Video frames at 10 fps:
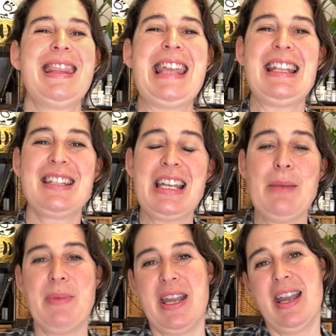That's going
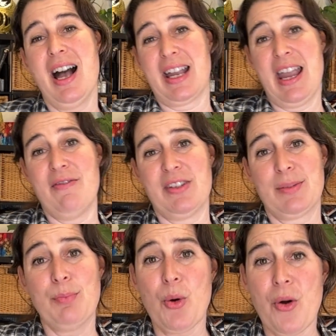to be a canvas
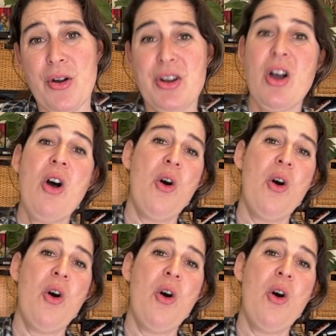board